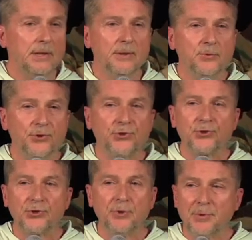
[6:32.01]
with
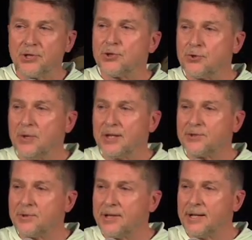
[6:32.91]
so much stress
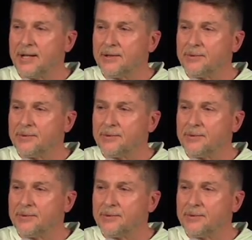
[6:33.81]
right now,